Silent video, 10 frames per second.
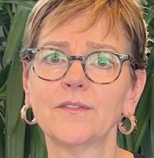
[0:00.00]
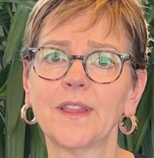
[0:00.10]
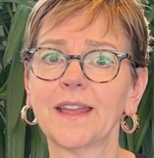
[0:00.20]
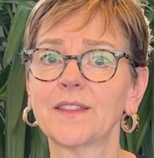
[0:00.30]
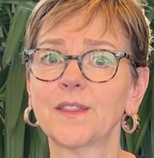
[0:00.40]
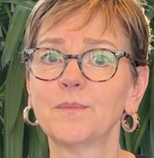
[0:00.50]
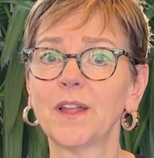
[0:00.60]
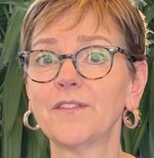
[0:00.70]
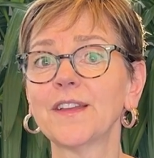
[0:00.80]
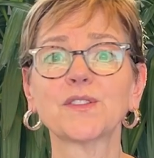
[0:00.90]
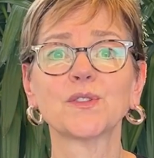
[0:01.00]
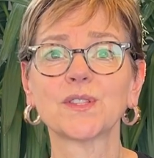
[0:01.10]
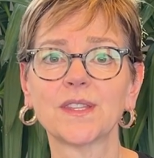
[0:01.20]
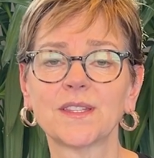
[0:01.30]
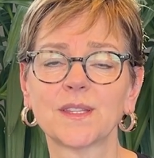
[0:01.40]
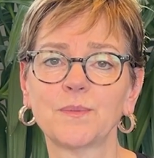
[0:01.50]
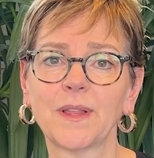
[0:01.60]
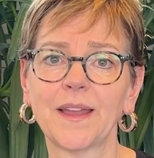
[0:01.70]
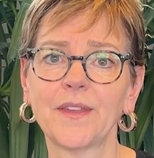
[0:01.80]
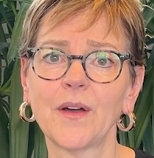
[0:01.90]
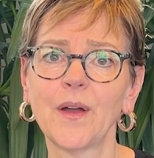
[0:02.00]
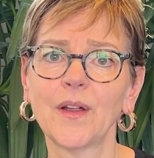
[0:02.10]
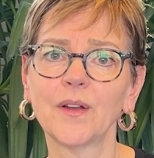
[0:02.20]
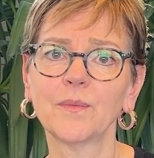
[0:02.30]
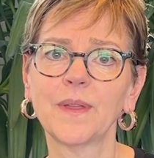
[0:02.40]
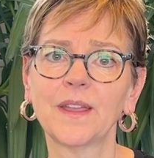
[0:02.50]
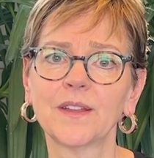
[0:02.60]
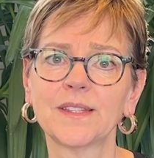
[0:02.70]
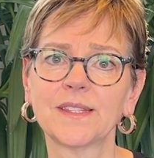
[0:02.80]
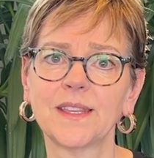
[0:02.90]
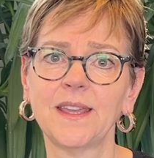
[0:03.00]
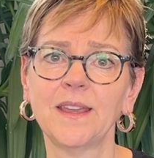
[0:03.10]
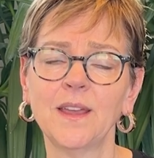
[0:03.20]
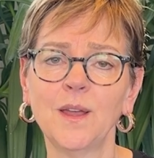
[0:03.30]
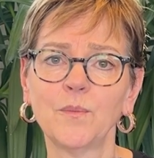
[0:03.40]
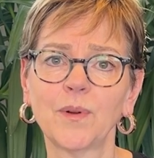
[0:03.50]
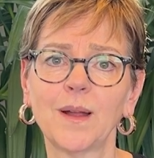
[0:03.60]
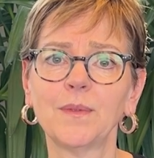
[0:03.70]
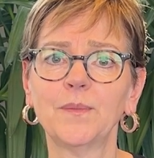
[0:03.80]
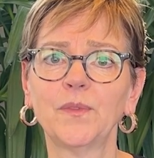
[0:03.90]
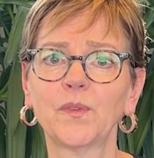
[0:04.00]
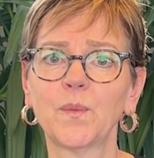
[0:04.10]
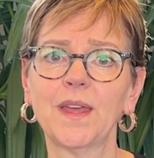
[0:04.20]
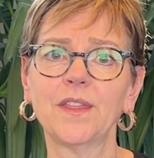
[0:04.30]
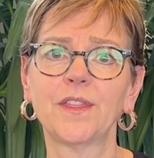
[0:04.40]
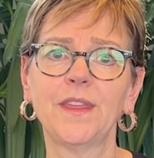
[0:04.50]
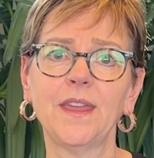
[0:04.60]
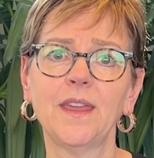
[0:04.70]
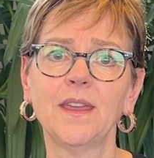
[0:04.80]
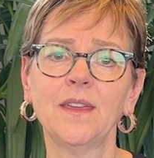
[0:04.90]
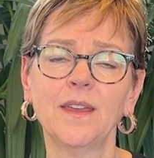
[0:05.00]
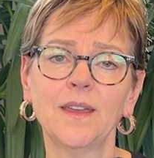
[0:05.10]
like the blood vessels that supply the heart, we could see problems with the